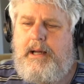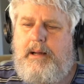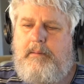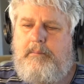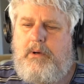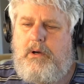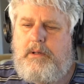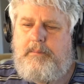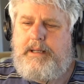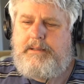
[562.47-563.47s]

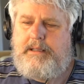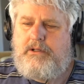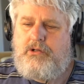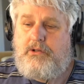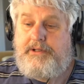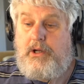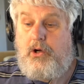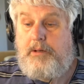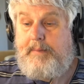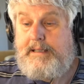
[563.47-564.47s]
augmented. It's called the
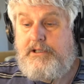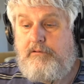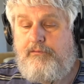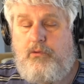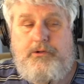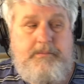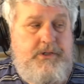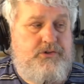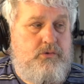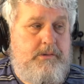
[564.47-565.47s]
augmented 4
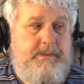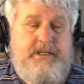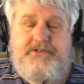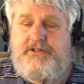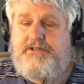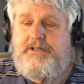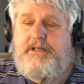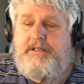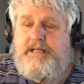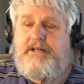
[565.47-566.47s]
diminished chord because
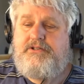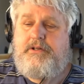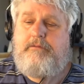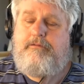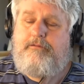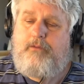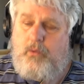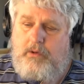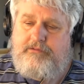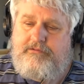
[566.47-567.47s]
it takes the
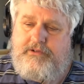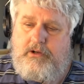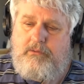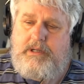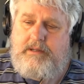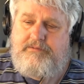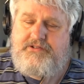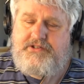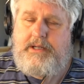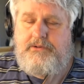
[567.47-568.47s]
4th degree of
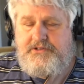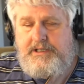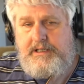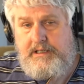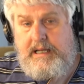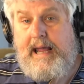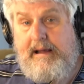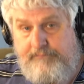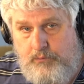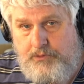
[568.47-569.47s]
the scale, C, D, E,
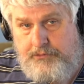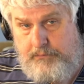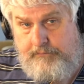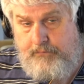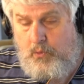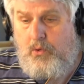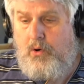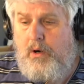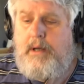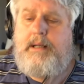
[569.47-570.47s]
F, 1, 2, 3,
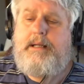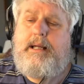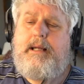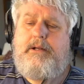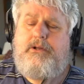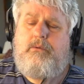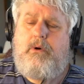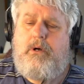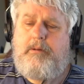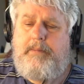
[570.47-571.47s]
4, and you
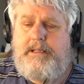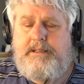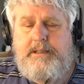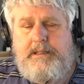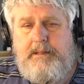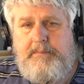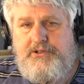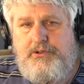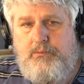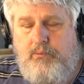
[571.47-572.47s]
augment it. That
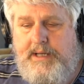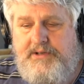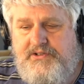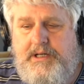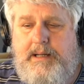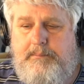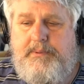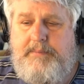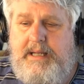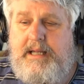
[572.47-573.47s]
means you raise it
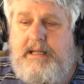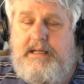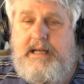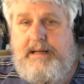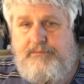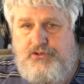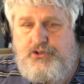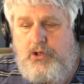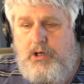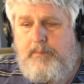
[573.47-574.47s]
up, making it an F
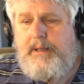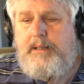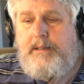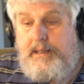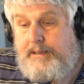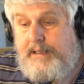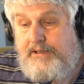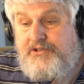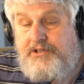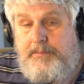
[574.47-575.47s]
sharp, and then
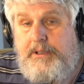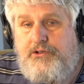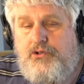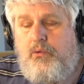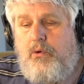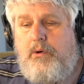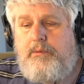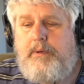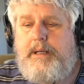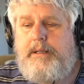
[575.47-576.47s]
it's a diminished
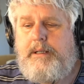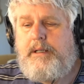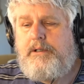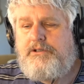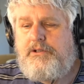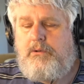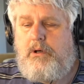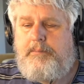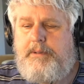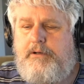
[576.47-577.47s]
chord, right? So
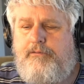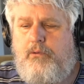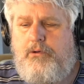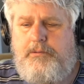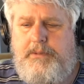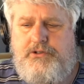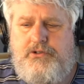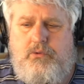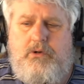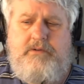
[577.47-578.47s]
augmented 4
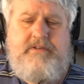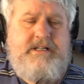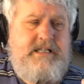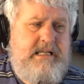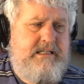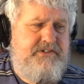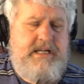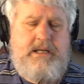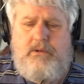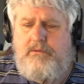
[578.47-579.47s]
diminished chord. If I take this
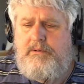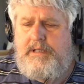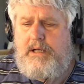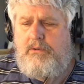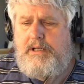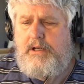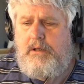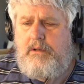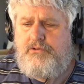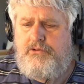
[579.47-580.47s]
down
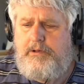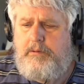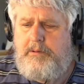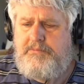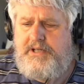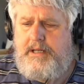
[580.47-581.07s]
here, I'll show you what I'm